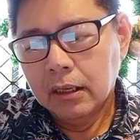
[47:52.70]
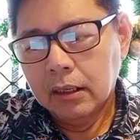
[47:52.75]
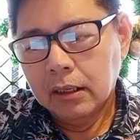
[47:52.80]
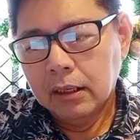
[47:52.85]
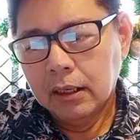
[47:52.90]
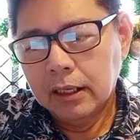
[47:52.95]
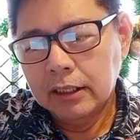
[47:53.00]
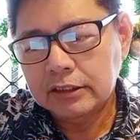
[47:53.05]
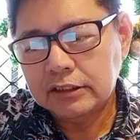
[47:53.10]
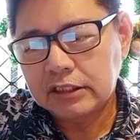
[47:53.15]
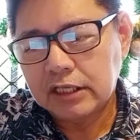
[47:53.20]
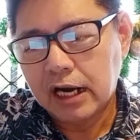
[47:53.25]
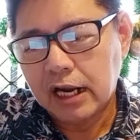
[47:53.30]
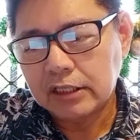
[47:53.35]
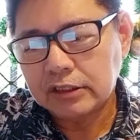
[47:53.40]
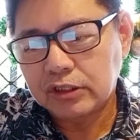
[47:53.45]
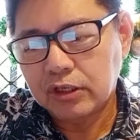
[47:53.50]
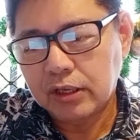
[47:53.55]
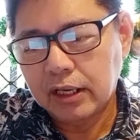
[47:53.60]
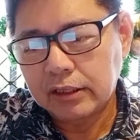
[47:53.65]

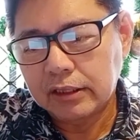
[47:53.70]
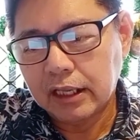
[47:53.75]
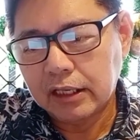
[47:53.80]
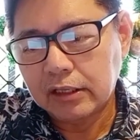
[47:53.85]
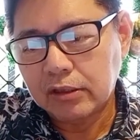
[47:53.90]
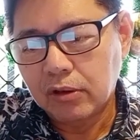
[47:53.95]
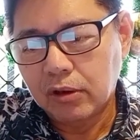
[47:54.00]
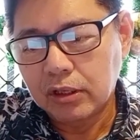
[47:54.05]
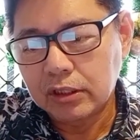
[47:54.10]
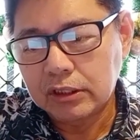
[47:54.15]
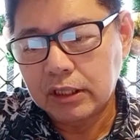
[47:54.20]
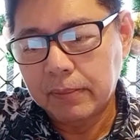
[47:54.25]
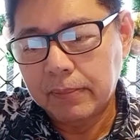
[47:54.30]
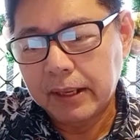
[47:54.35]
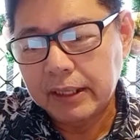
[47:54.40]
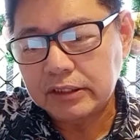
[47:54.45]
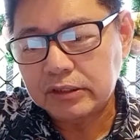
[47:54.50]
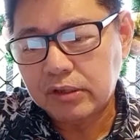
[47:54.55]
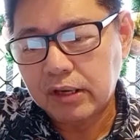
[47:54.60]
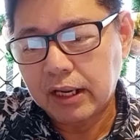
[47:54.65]
instruction and
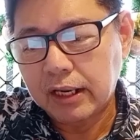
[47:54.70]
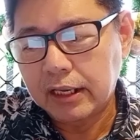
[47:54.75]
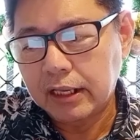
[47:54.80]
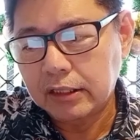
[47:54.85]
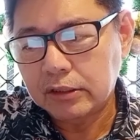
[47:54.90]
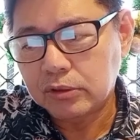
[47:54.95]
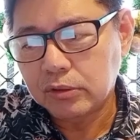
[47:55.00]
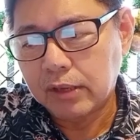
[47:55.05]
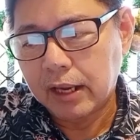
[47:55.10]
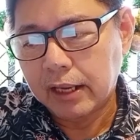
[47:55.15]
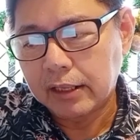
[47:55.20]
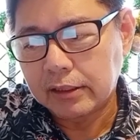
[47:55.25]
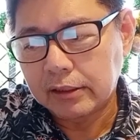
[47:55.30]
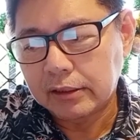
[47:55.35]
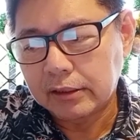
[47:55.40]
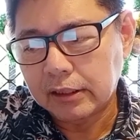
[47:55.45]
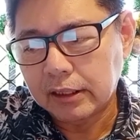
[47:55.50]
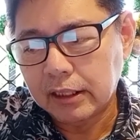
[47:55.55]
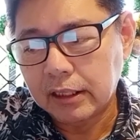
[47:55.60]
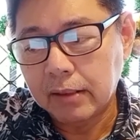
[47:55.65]
technology-based training
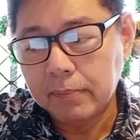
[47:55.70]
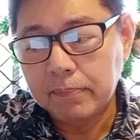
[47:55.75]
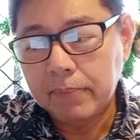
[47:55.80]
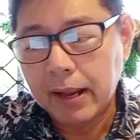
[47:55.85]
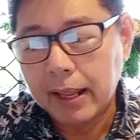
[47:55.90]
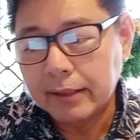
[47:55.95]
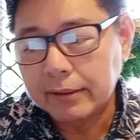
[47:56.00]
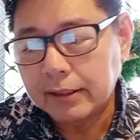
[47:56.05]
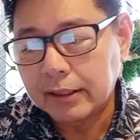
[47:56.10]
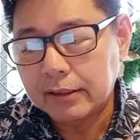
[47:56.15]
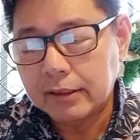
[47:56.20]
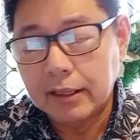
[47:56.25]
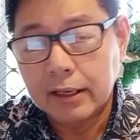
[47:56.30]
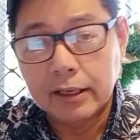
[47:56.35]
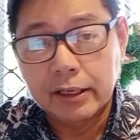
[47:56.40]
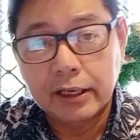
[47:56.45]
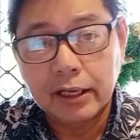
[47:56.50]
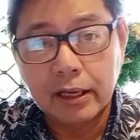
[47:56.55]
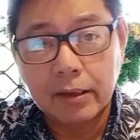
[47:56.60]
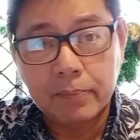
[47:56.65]
together in a blended
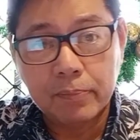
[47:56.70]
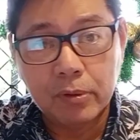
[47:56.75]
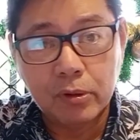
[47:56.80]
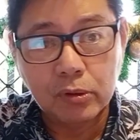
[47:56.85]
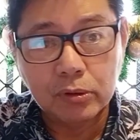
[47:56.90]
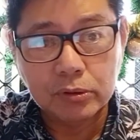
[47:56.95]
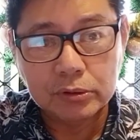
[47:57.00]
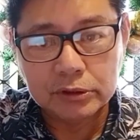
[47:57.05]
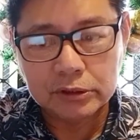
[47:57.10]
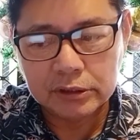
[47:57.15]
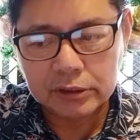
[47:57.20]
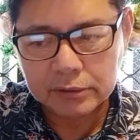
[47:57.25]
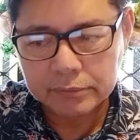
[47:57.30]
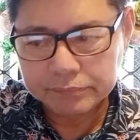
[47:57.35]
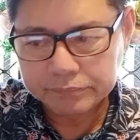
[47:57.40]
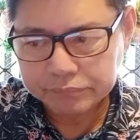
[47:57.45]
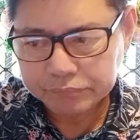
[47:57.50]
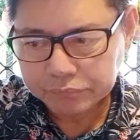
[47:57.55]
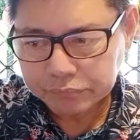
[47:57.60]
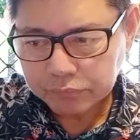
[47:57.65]
learning approach.
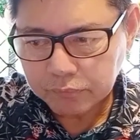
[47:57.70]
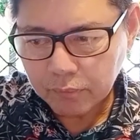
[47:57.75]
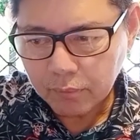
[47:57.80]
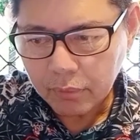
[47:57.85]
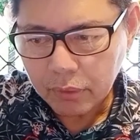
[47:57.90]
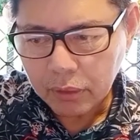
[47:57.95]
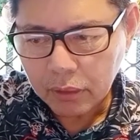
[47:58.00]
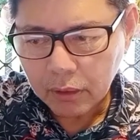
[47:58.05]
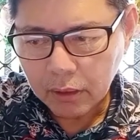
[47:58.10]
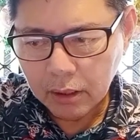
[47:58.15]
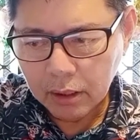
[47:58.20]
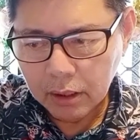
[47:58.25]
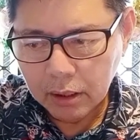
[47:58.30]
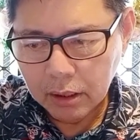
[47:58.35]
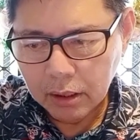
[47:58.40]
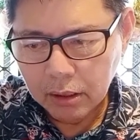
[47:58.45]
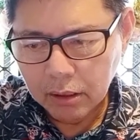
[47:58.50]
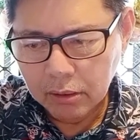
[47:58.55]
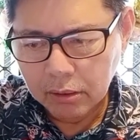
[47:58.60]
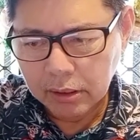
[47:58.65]

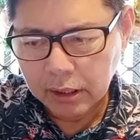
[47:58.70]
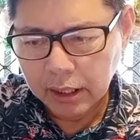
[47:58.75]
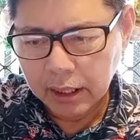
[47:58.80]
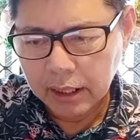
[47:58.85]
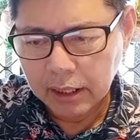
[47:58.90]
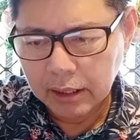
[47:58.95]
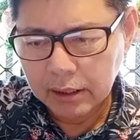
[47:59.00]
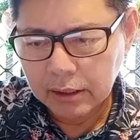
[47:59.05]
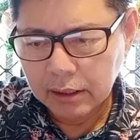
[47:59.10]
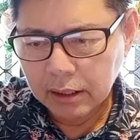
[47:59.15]
Okay,